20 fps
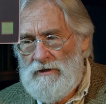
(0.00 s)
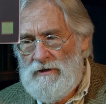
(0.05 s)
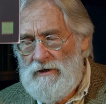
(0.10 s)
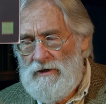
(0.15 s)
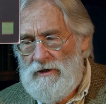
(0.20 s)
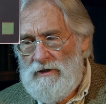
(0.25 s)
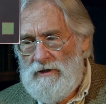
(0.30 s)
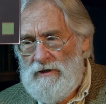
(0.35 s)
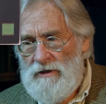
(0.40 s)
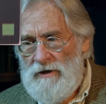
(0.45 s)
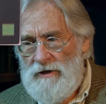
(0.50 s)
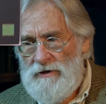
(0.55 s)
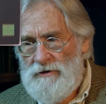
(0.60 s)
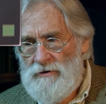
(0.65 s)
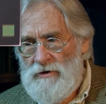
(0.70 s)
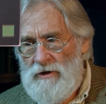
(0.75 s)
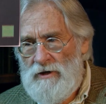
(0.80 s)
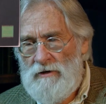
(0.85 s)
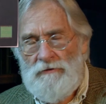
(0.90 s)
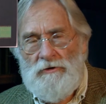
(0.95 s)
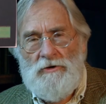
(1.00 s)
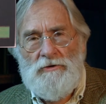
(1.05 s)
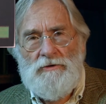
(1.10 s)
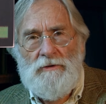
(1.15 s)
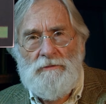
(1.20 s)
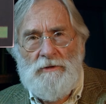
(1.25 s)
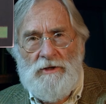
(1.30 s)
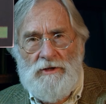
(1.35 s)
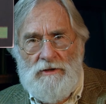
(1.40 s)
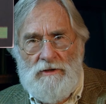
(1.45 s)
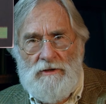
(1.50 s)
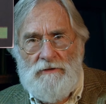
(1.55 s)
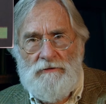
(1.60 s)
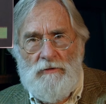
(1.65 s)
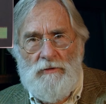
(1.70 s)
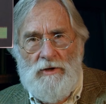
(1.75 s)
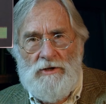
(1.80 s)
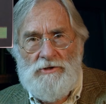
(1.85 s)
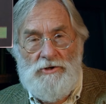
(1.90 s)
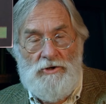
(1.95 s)
uh, and interviewed them in
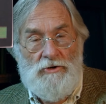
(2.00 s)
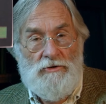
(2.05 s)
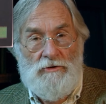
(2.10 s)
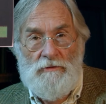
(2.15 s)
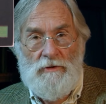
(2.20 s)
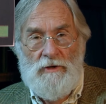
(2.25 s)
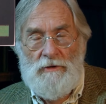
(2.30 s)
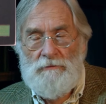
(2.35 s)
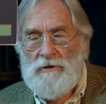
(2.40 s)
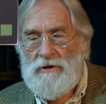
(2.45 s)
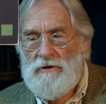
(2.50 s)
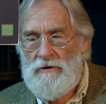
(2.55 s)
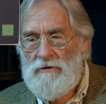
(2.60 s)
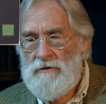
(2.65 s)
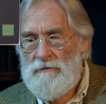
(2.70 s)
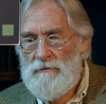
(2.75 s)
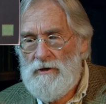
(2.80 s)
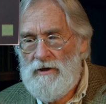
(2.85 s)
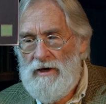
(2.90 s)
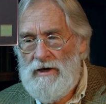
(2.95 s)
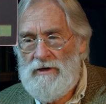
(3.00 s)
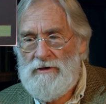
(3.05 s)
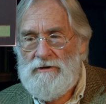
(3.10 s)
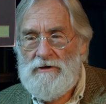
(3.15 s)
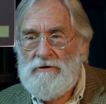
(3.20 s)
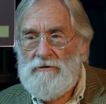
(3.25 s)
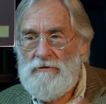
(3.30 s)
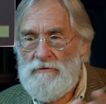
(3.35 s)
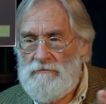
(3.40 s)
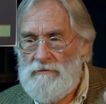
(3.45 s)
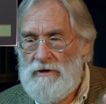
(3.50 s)
different ways, knew them, but knew them and ate dinner,